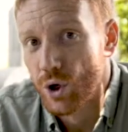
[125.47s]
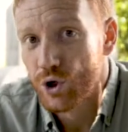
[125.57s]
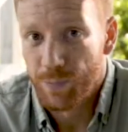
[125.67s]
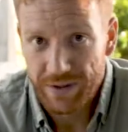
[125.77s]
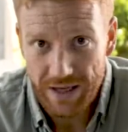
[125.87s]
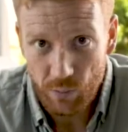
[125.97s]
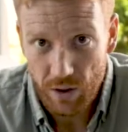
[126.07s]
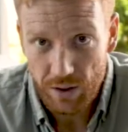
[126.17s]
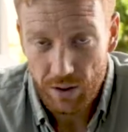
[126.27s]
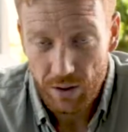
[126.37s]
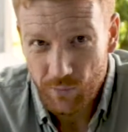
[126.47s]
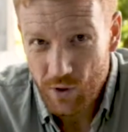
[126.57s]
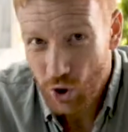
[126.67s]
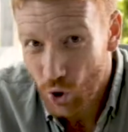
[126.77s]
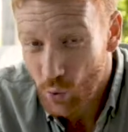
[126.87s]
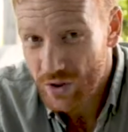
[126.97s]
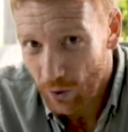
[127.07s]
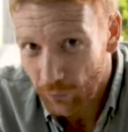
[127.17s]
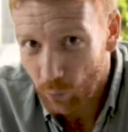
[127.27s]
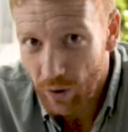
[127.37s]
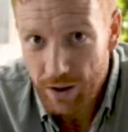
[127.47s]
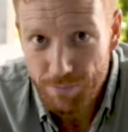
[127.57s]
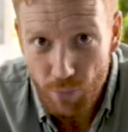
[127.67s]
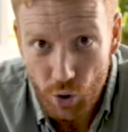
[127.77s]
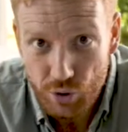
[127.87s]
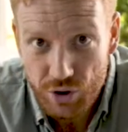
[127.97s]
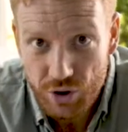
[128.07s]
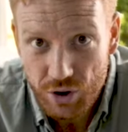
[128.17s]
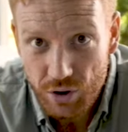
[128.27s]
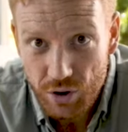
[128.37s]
to begin with because who is often where the most